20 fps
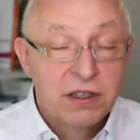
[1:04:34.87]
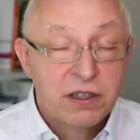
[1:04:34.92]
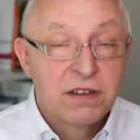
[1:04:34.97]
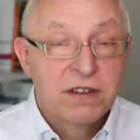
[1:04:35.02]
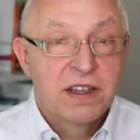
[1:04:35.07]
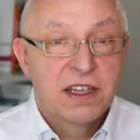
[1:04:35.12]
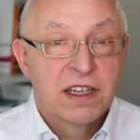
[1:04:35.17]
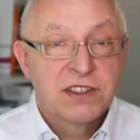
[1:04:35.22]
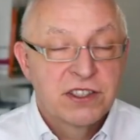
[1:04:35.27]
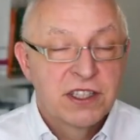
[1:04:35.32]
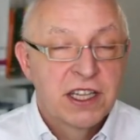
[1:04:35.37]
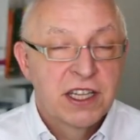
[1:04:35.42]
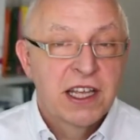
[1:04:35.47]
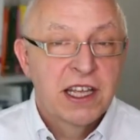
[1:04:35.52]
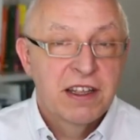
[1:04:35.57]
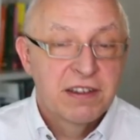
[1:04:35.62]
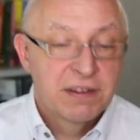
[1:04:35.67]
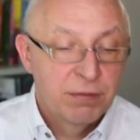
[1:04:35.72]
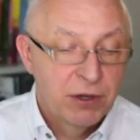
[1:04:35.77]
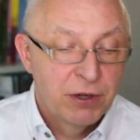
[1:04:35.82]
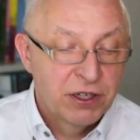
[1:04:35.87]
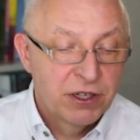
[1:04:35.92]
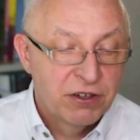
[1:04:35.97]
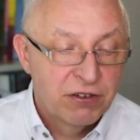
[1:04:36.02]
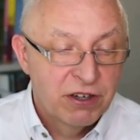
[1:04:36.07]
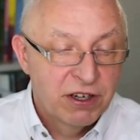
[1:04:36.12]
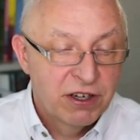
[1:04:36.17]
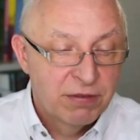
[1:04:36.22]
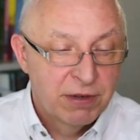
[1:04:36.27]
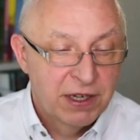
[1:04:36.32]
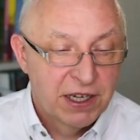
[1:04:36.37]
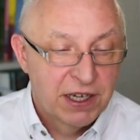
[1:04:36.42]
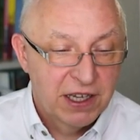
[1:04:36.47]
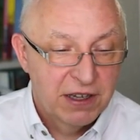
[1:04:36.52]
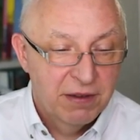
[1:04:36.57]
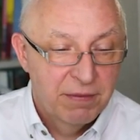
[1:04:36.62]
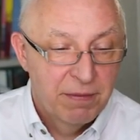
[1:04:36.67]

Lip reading: such thing as a pointer arithmetic.